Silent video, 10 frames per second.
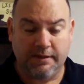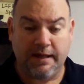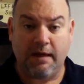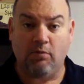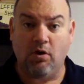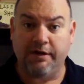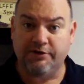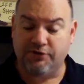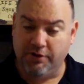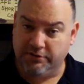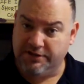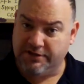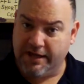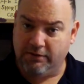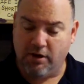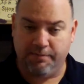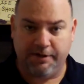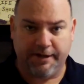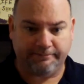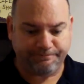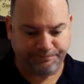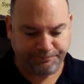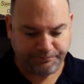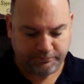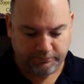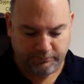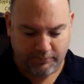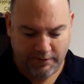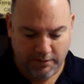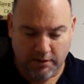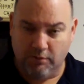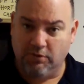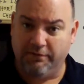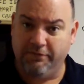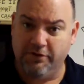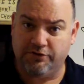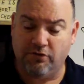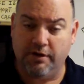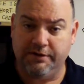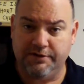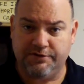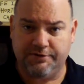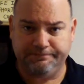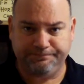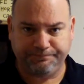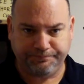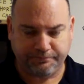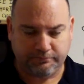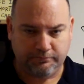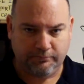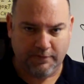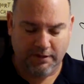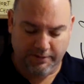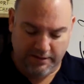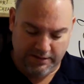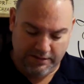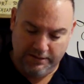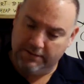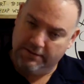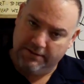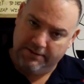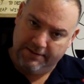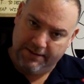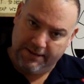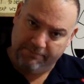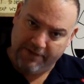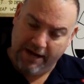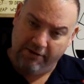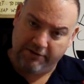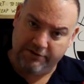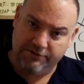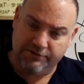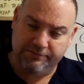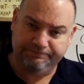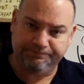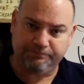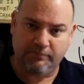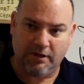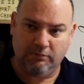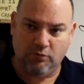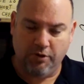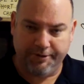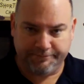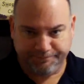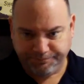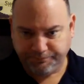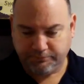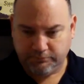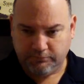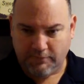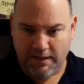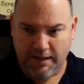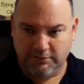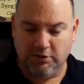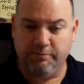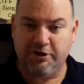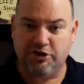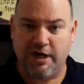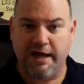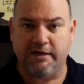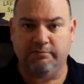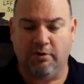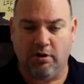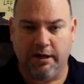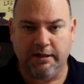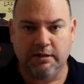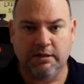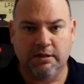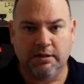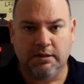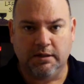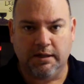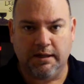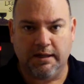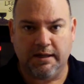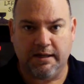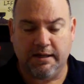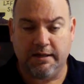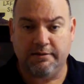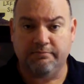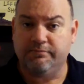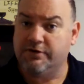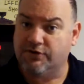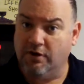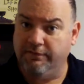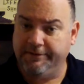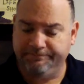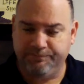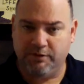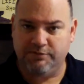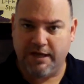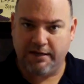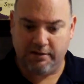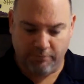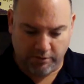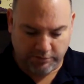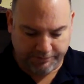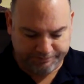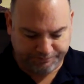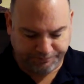Now that wine is certainly starting to open up. When I first tried this, the characters were a little bit shaded by the sulphur that was added at bottling.